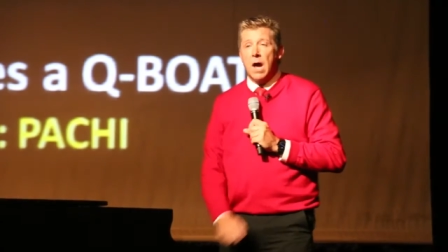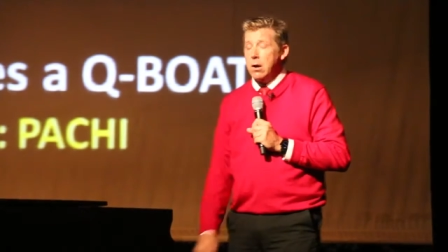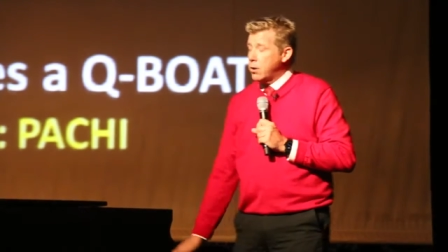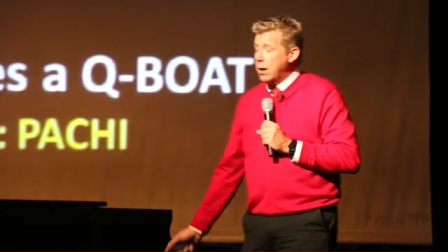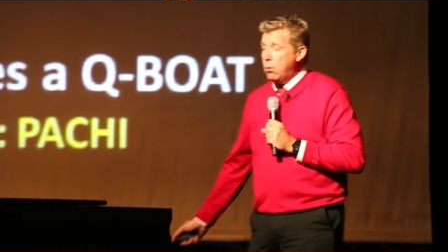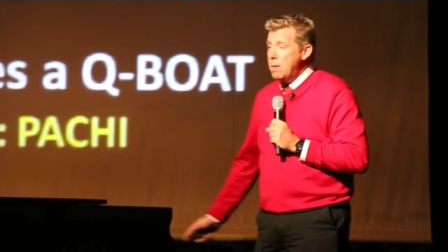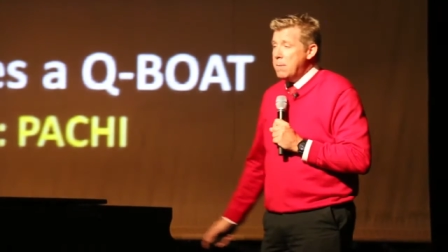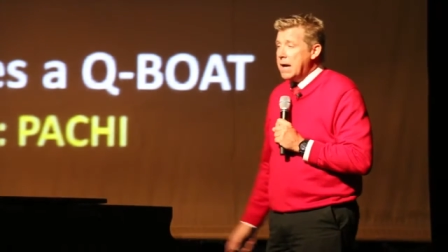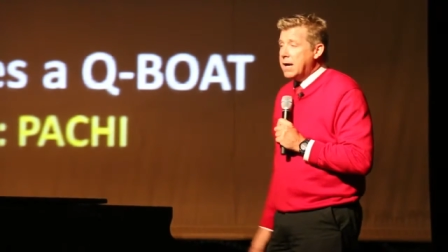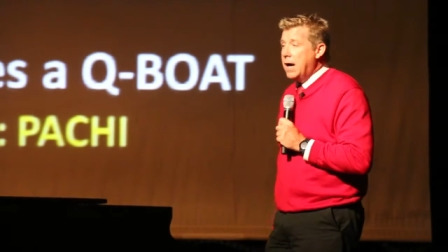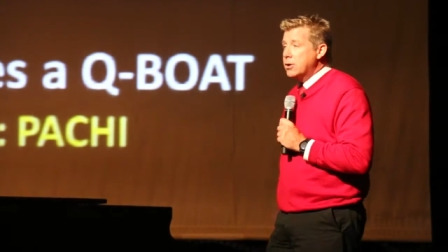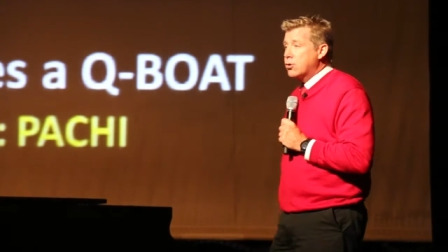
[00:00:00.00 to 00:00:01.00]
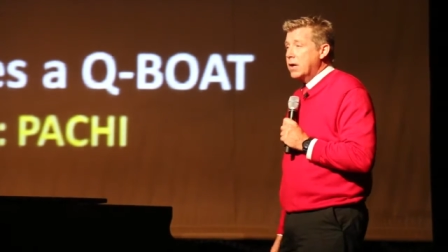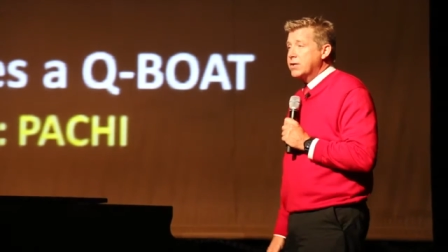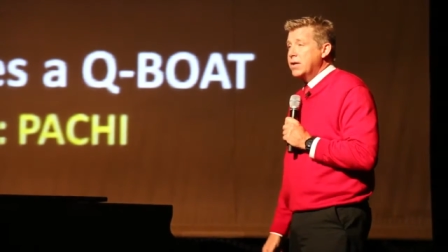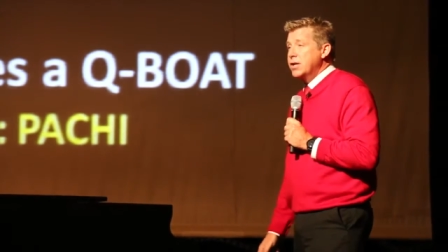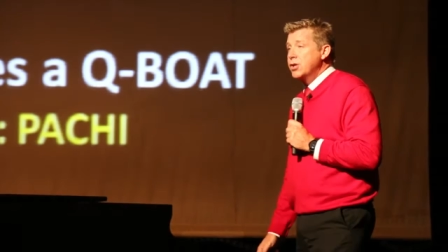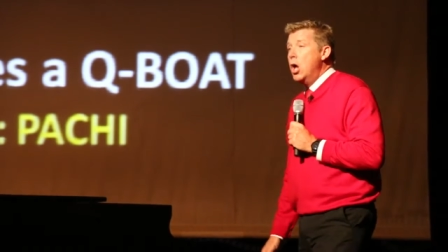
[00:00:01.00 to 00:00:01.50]
I don't care what my contract
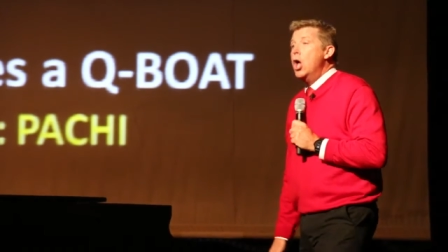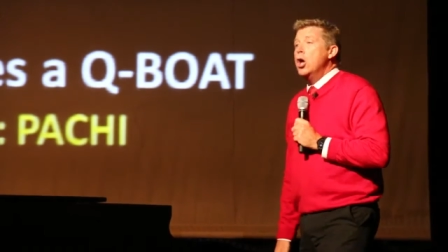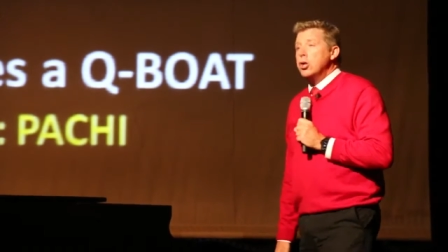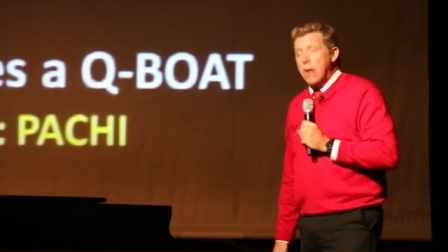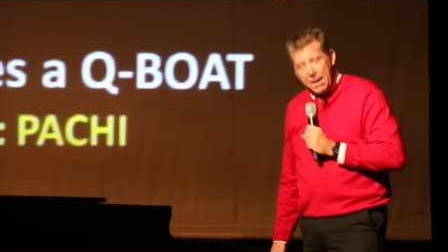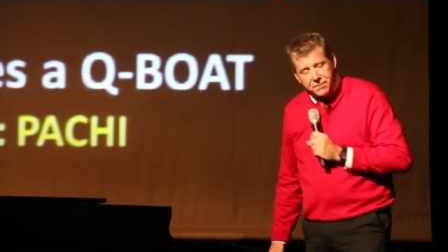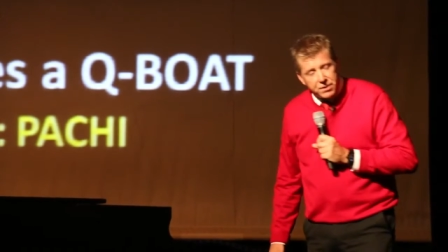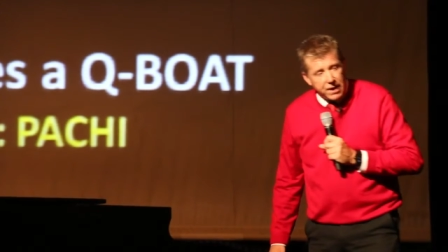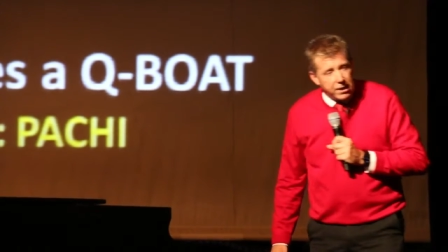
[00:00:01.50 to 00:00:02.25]
says. You have to